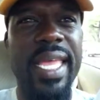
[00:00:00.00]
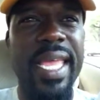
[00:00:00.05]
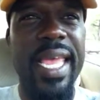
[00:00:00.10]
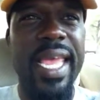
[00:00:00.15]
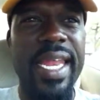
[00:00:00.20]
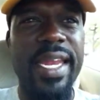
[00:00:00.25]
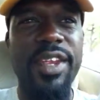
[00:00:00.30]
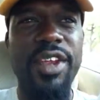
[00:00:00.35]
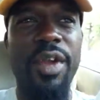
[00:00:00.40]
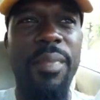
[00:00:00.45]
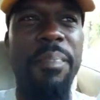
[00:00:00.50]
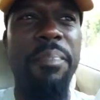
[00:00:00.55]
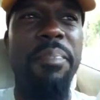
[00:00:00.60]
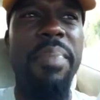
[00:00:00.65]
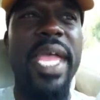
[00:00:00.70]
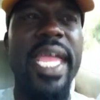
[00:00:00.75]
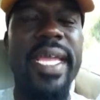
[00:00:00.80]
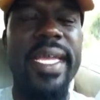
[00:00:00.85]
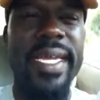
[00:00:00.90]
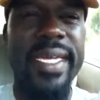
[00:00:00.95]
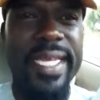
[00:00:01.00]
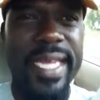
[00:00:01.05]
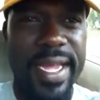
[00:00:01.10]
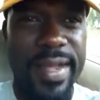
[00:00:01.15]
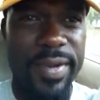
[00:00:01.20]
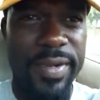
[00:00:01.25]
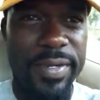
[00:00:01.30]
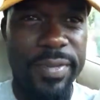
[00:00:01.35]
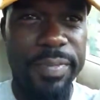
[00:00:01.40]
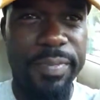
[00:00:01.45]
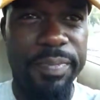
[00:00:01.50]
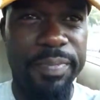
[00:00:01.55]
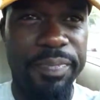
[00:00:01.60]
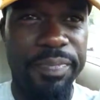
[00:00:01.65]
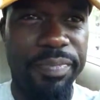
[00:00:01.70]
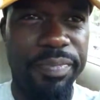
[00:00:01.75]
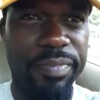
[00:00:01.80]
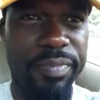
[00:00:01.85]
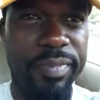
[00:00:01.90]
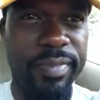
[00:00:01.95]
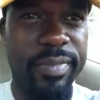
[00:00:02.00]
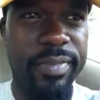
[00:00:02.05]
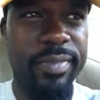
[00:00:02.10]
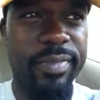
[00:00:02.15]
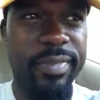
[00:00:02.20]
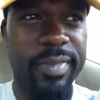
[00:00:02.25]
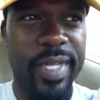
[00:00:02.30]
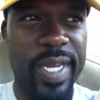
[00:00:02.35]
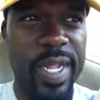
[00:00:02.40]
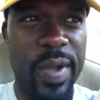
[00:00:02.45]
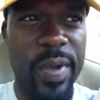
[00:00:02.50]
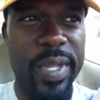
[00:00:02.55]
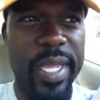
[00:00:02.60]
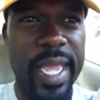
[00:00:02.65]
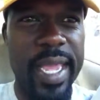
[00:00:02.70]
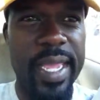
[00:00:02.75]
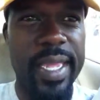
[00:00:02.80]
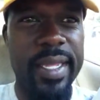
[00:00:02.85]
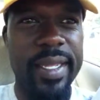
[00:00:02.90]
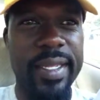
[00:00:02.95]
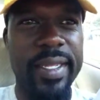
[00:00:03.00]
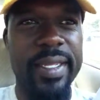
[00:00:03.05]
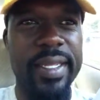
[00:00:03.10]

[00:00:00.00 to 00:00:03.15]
in your bank account, okay,